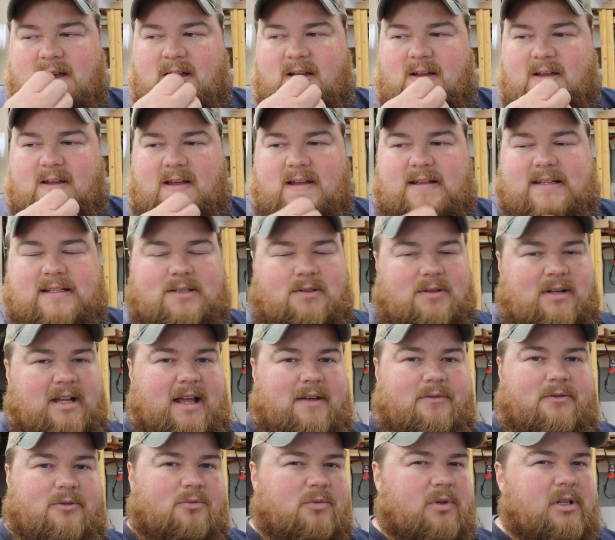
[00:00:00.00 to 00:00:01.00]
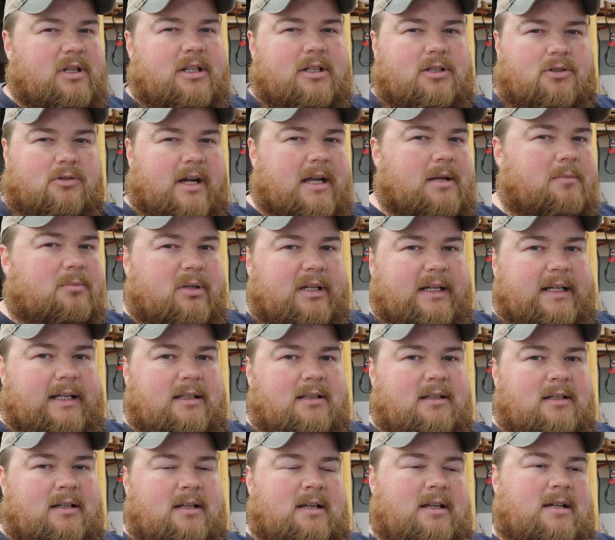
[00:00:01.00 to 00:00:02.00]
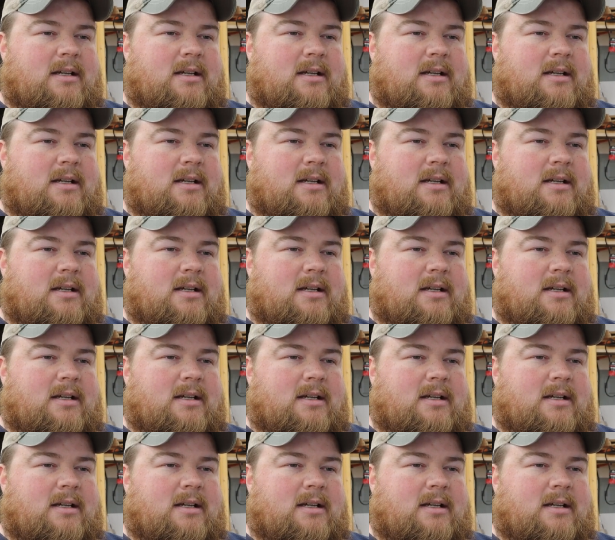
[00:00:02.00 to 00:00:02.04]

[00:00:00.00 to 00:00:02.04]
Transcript: I uh, don't have a really great plan,